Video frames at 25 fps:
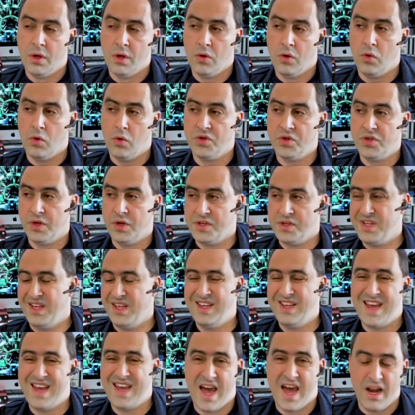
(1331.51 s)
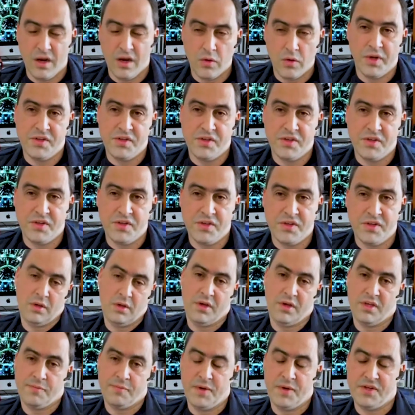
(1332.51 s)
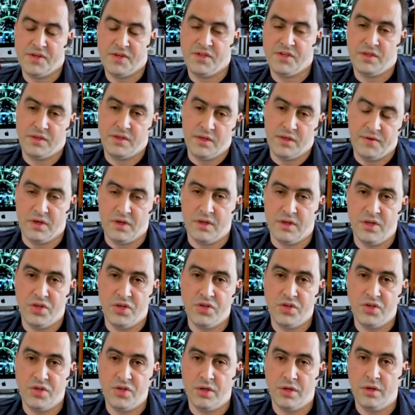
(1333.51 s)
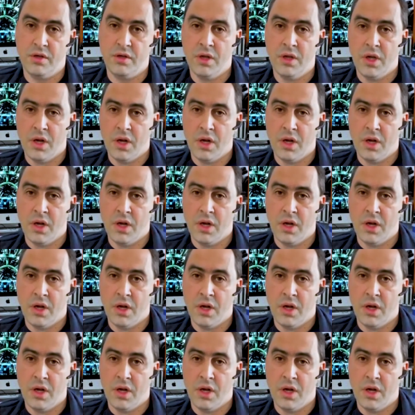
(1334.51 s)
or should I say categories, not specific condition,